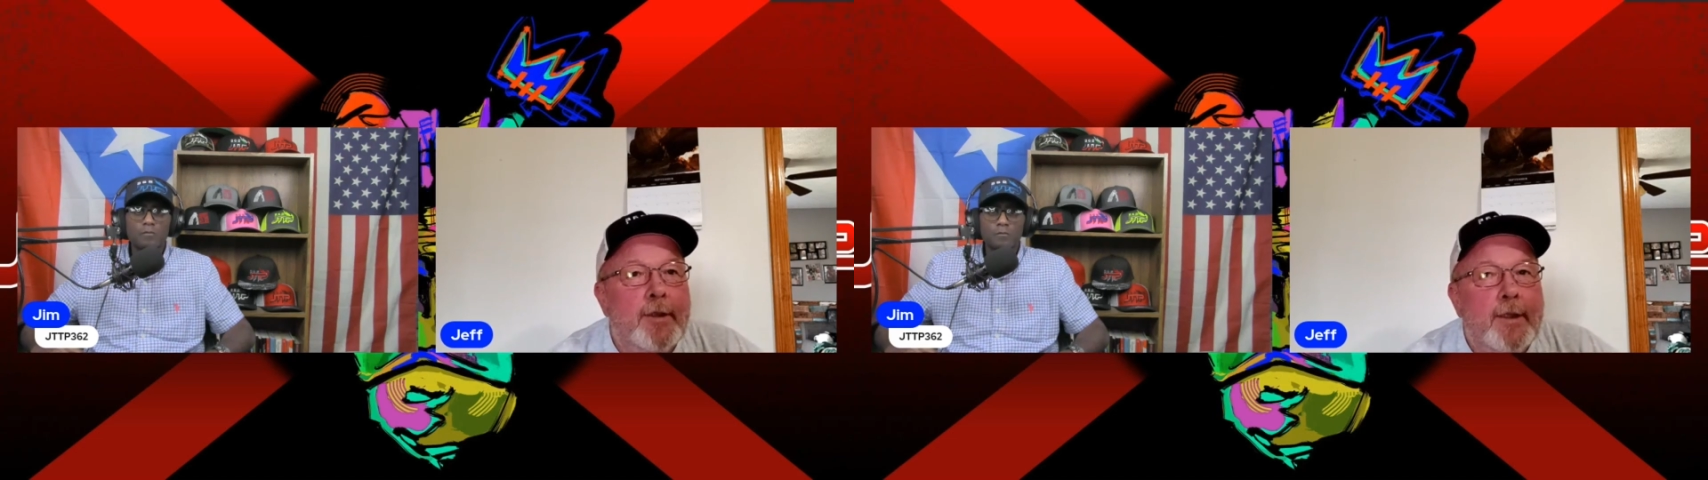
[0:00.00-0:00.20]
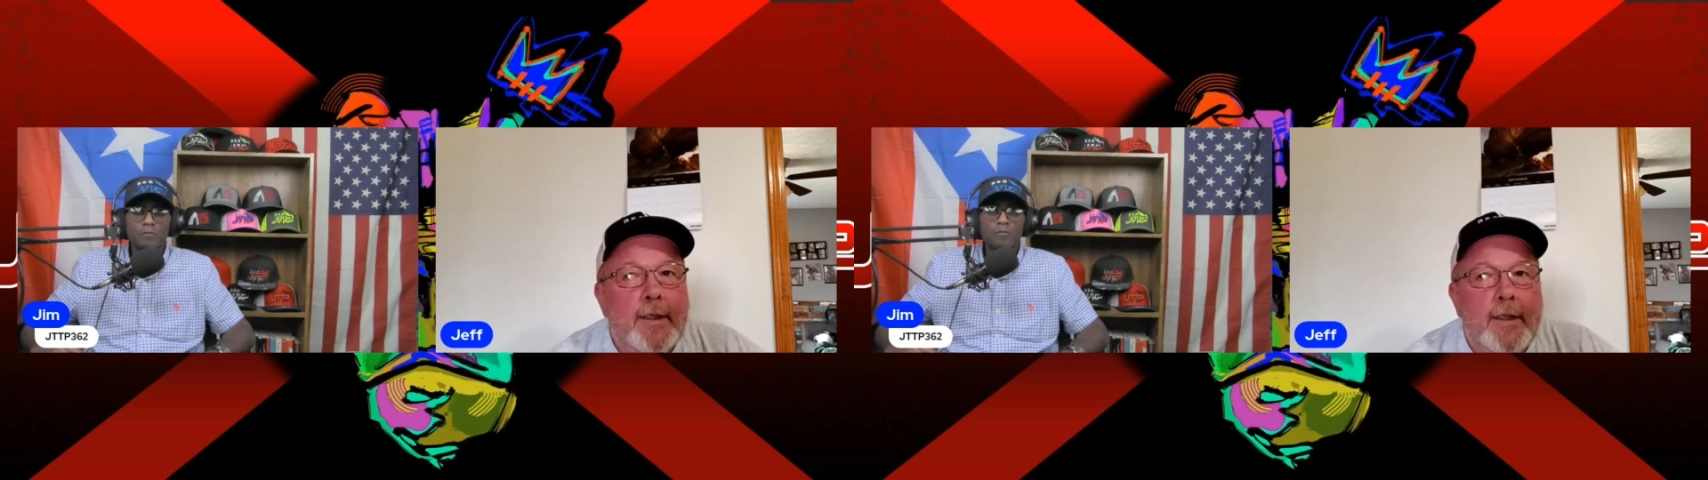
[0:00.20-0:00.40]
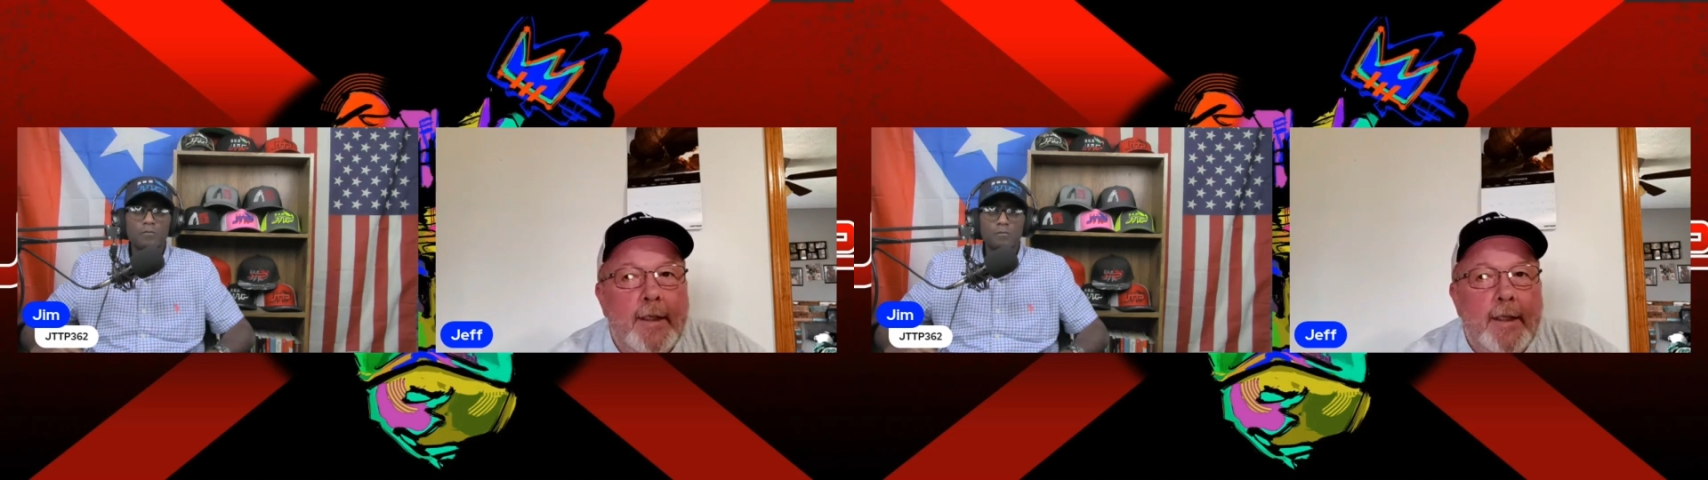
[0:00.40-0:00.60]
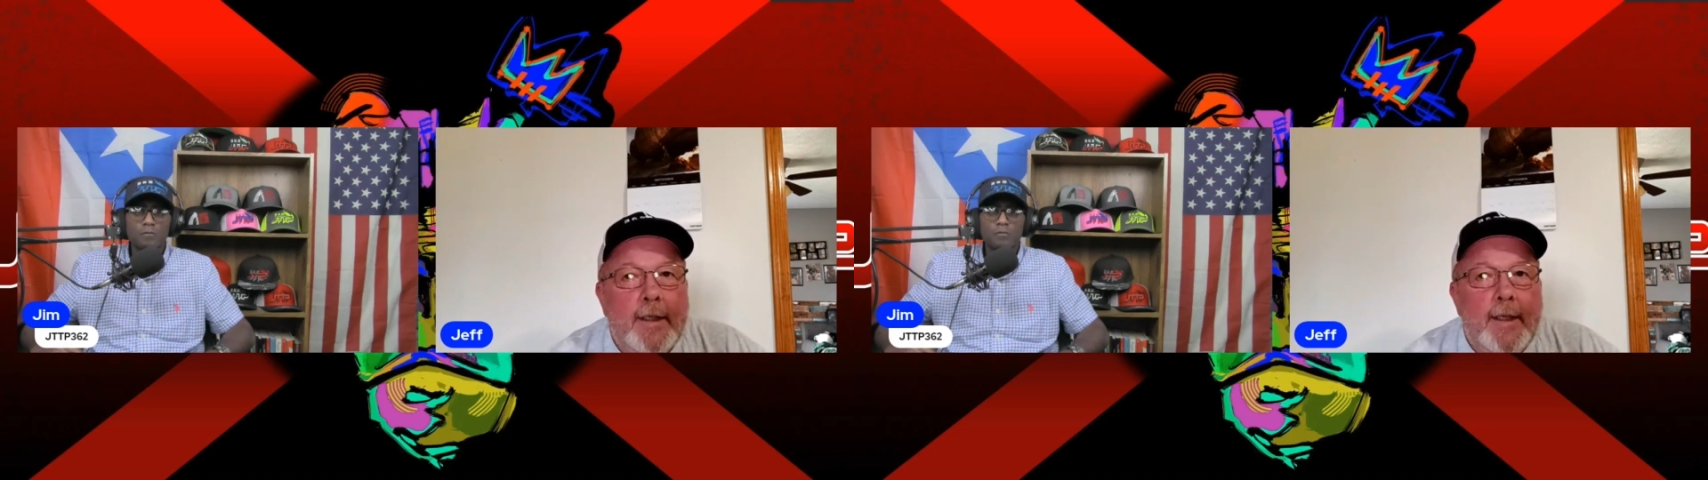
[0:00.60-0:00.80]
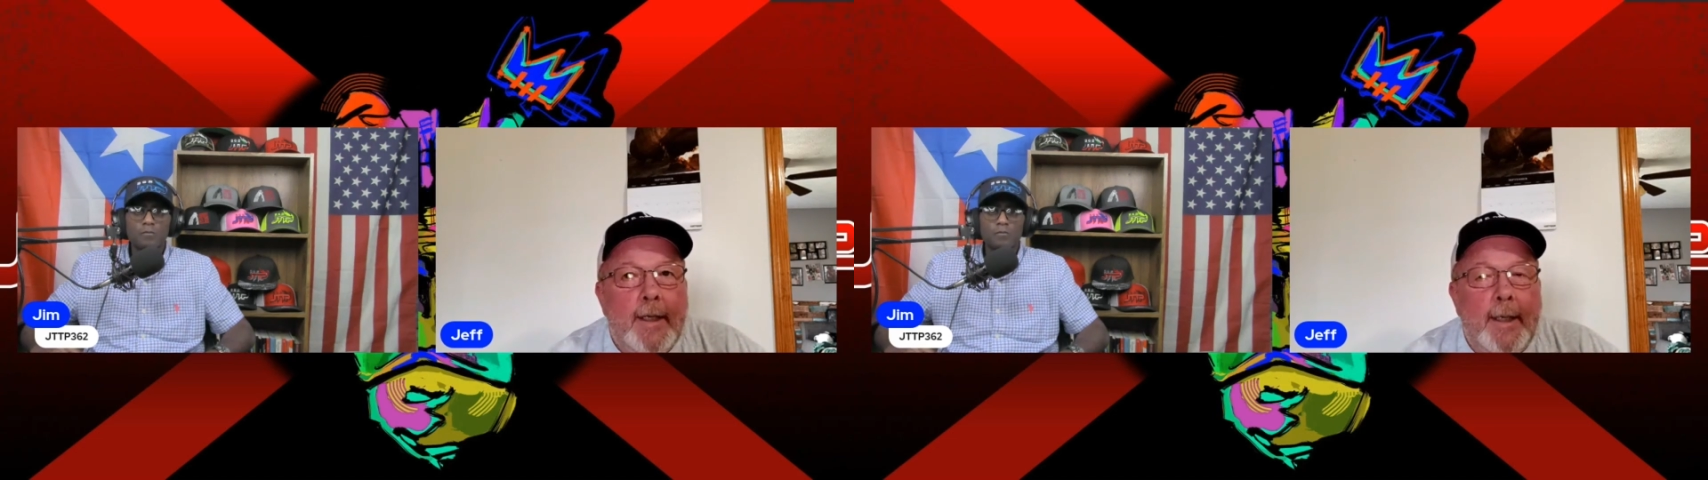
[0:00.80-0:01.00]

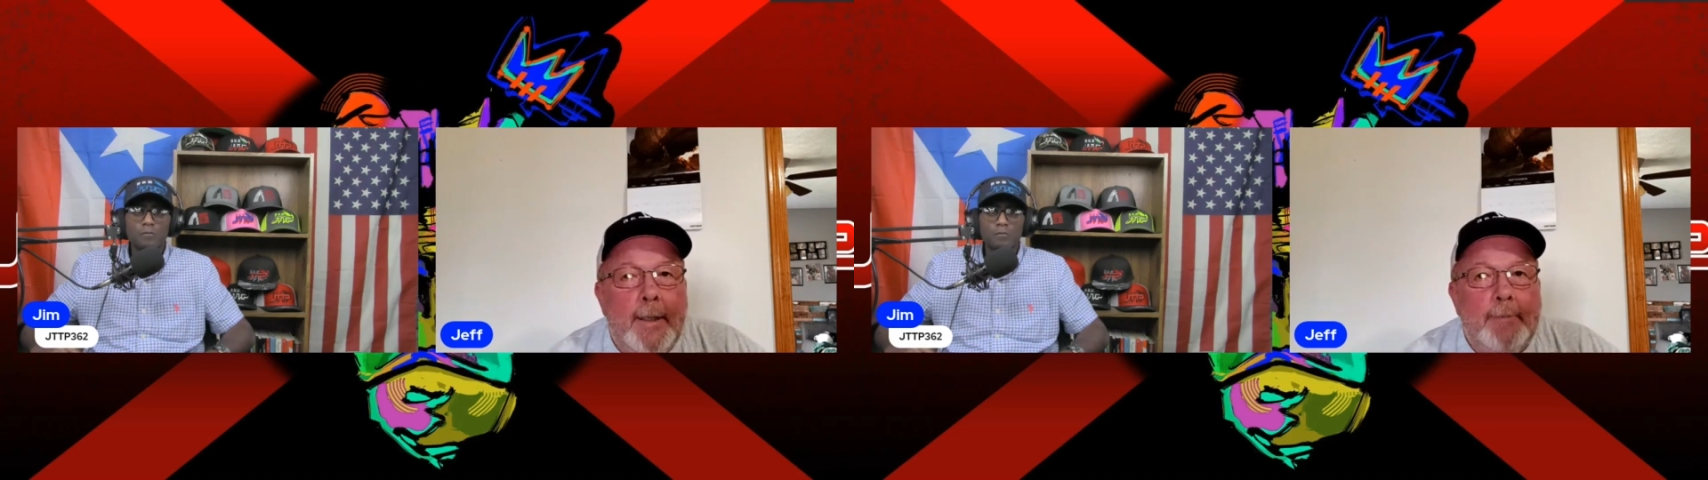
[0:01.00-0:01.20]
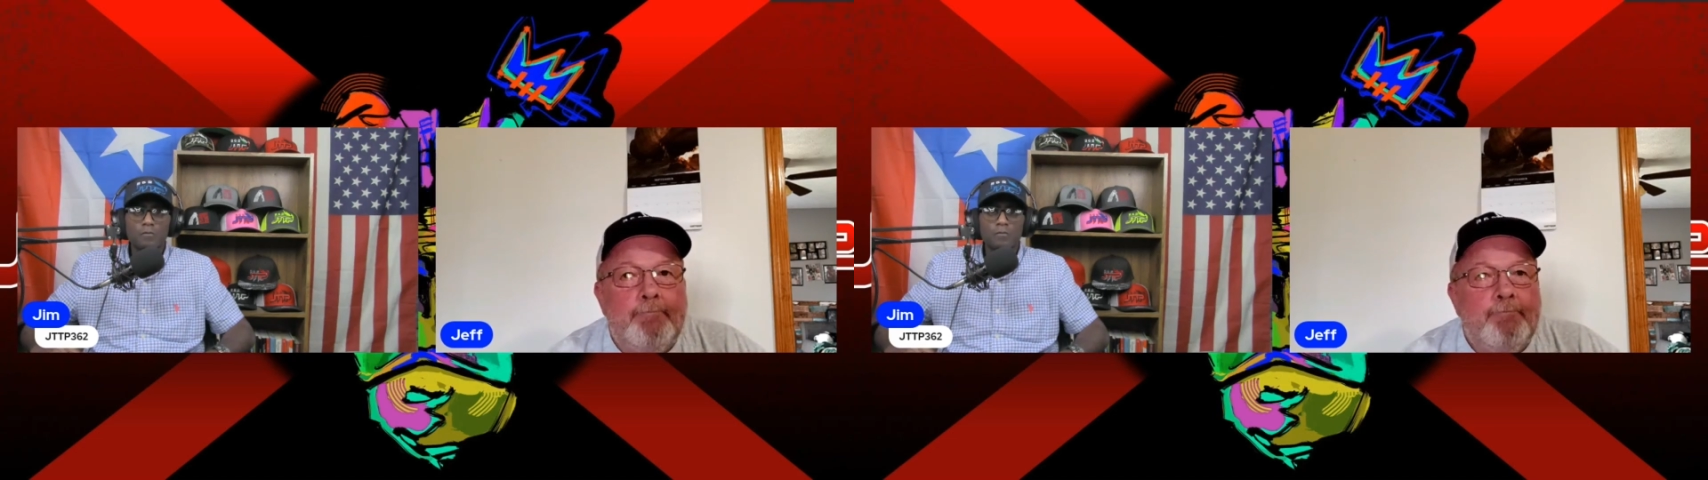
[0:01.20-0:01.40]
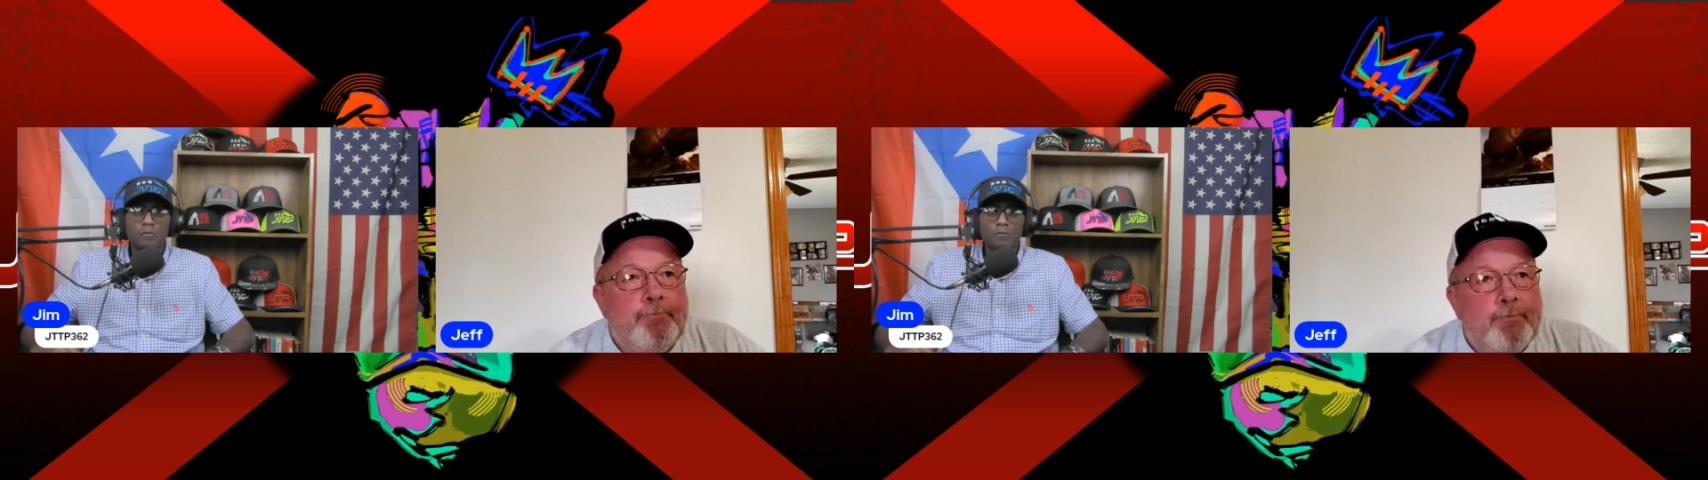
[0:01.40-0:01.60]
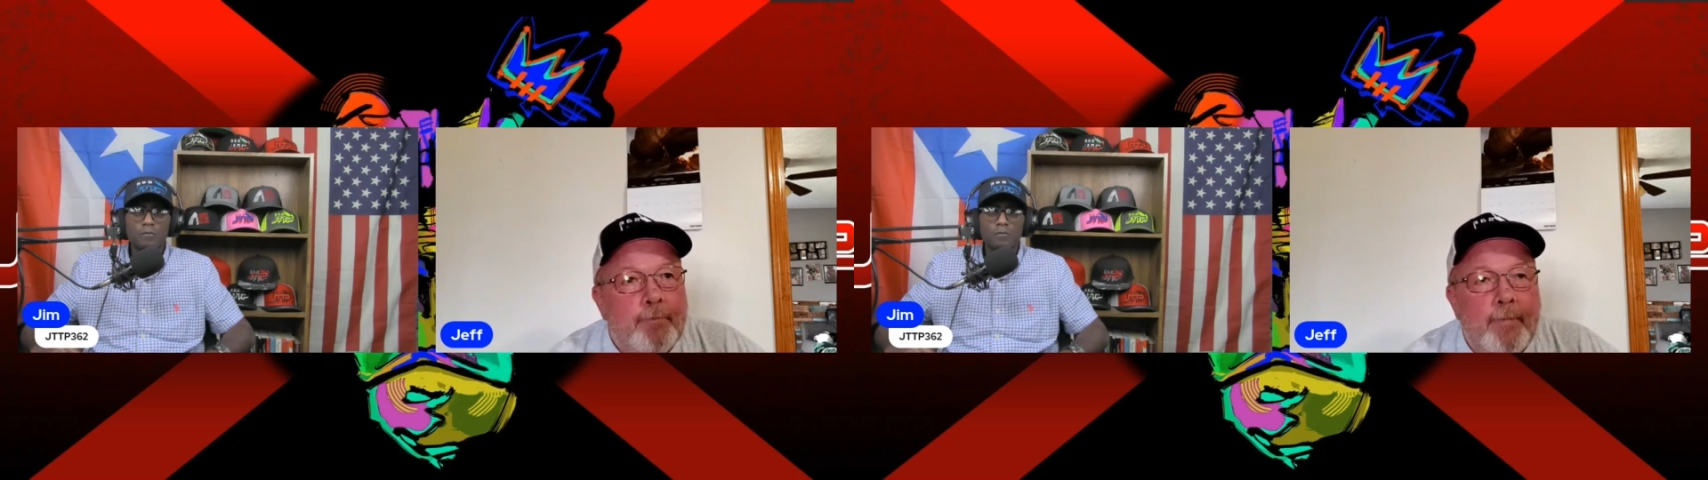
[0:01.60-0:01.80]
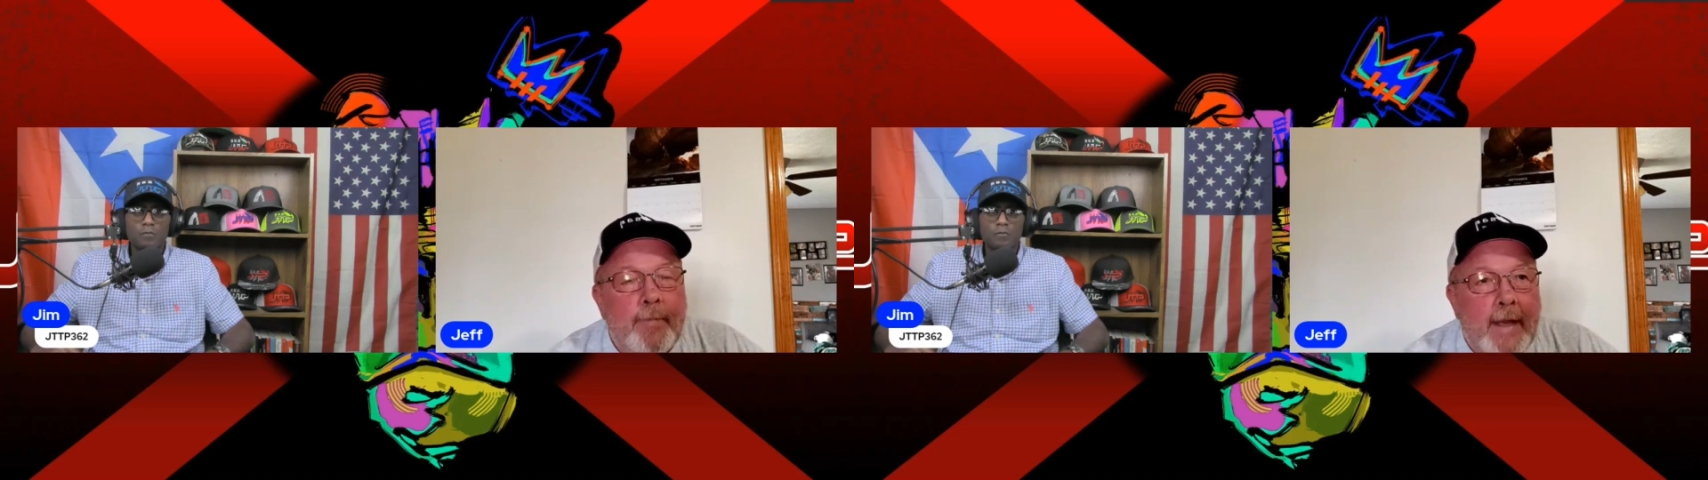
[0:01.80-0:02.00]

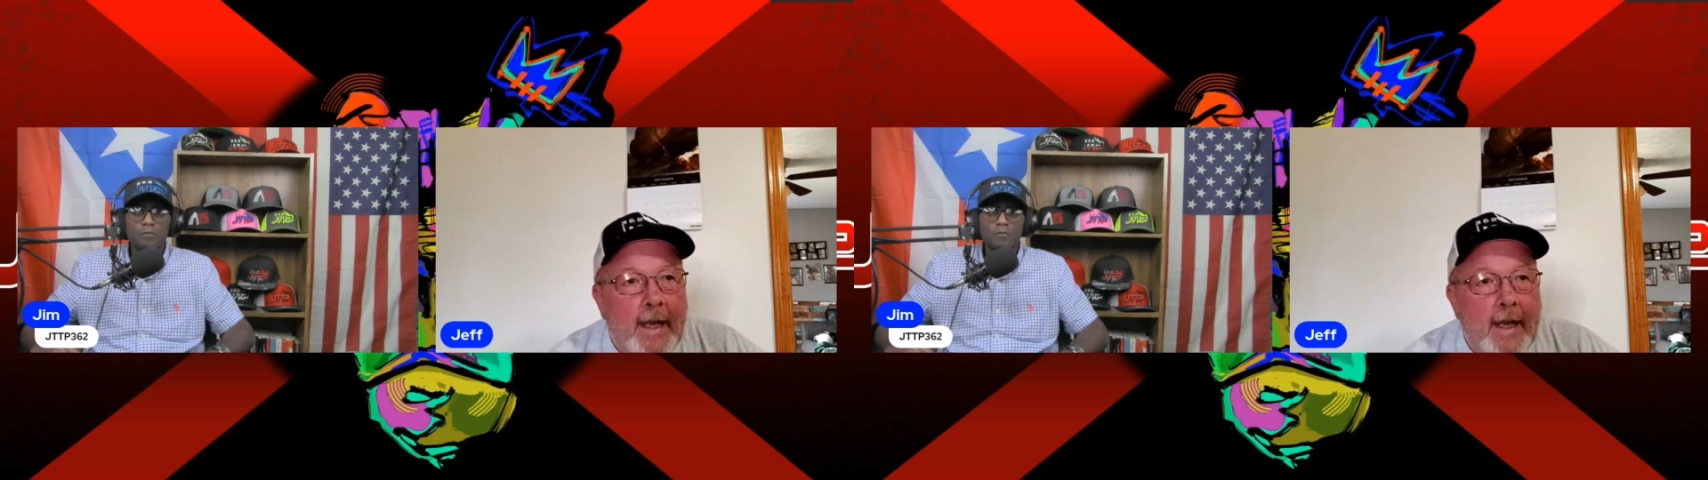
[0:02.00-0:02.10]
They